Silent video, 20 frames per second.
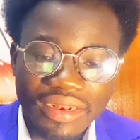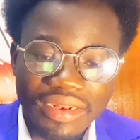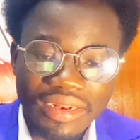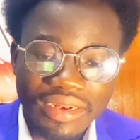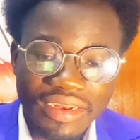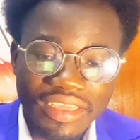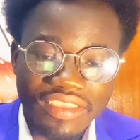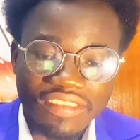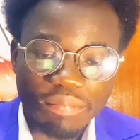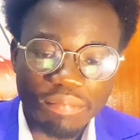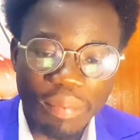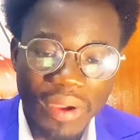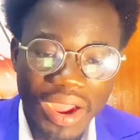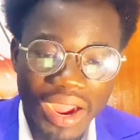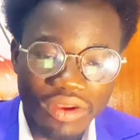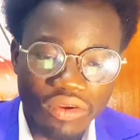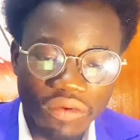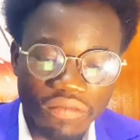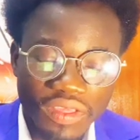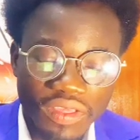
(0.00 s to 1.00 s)
this
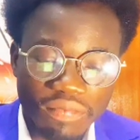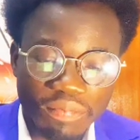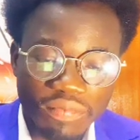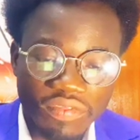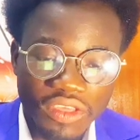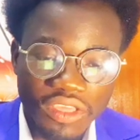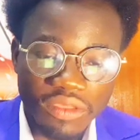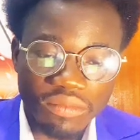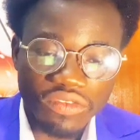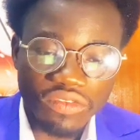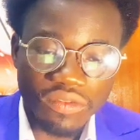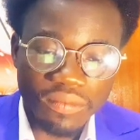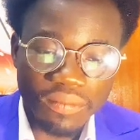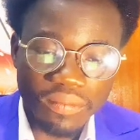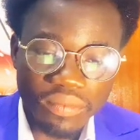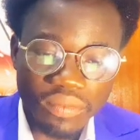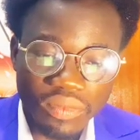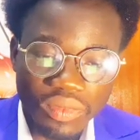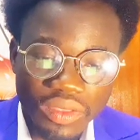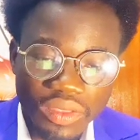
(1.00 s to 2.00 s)
part of the teams,
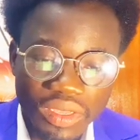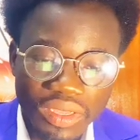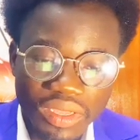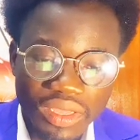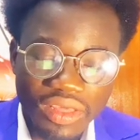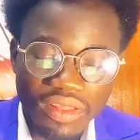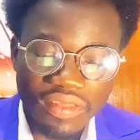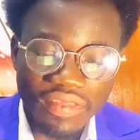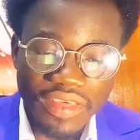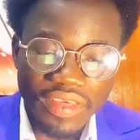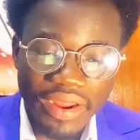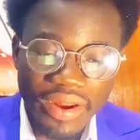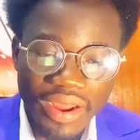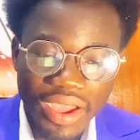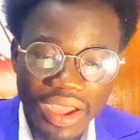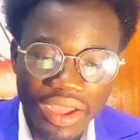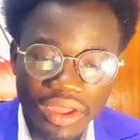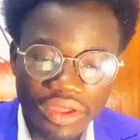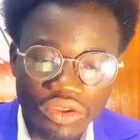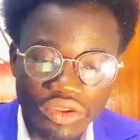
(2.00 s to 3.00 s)
there
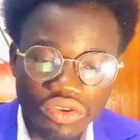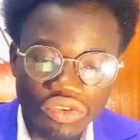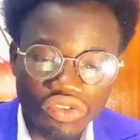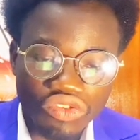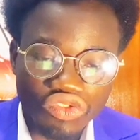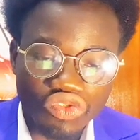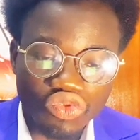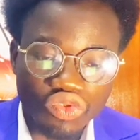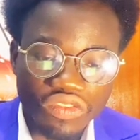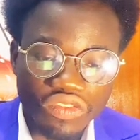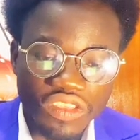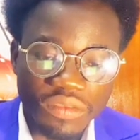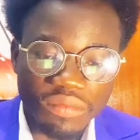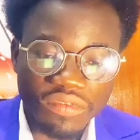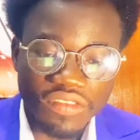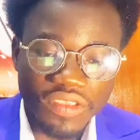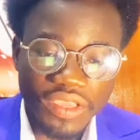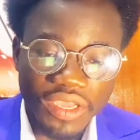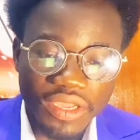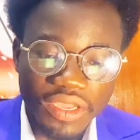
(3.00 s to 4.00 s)
are two
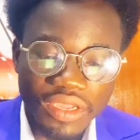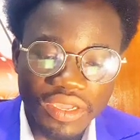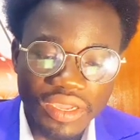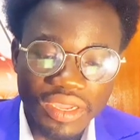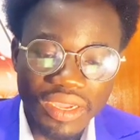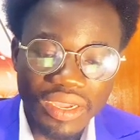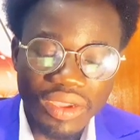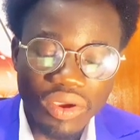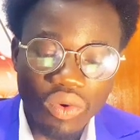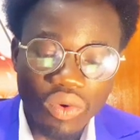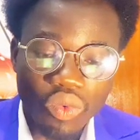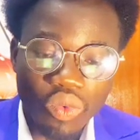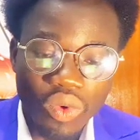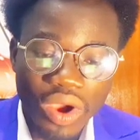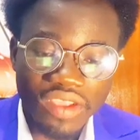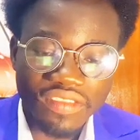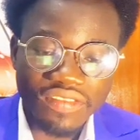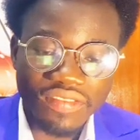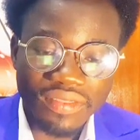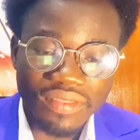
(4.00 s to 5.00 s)
teams here.
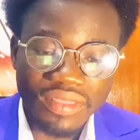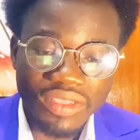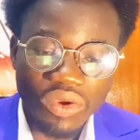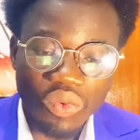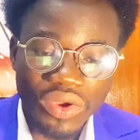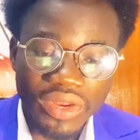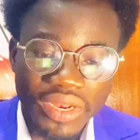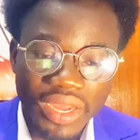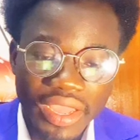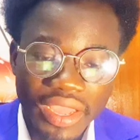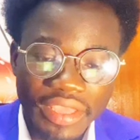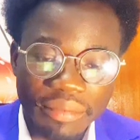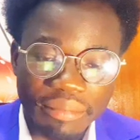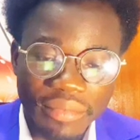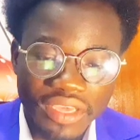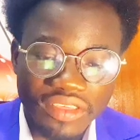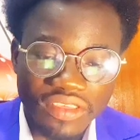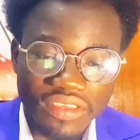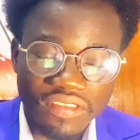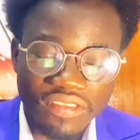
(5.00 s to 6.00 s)
Once the winner
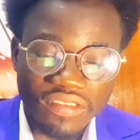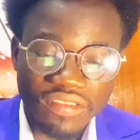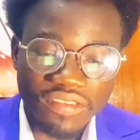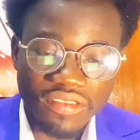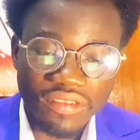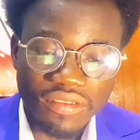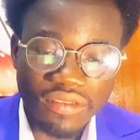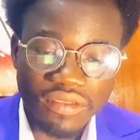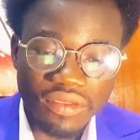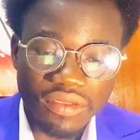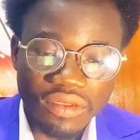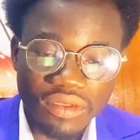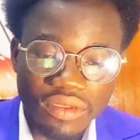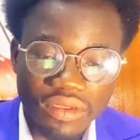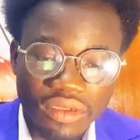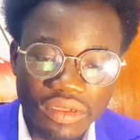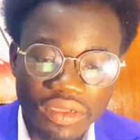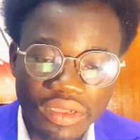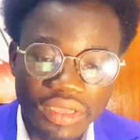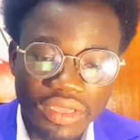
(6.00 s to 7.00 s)
emerges,
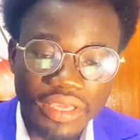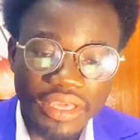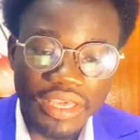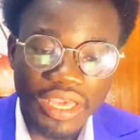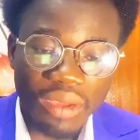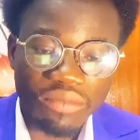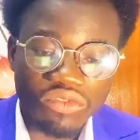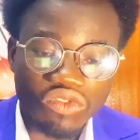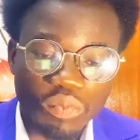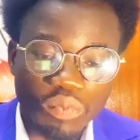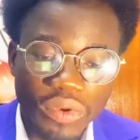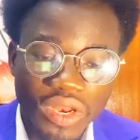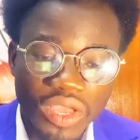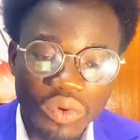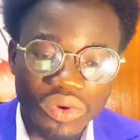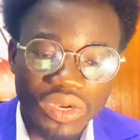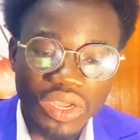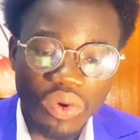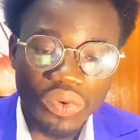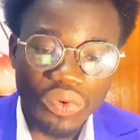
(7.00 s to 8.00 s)
he comes to play
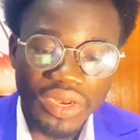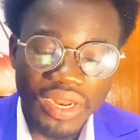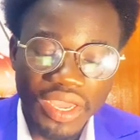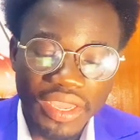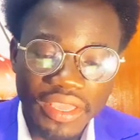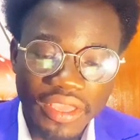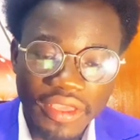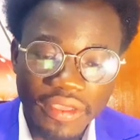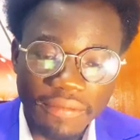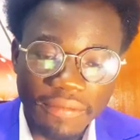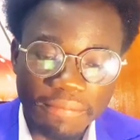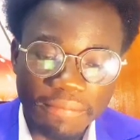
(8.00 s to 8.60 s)
with the winner here.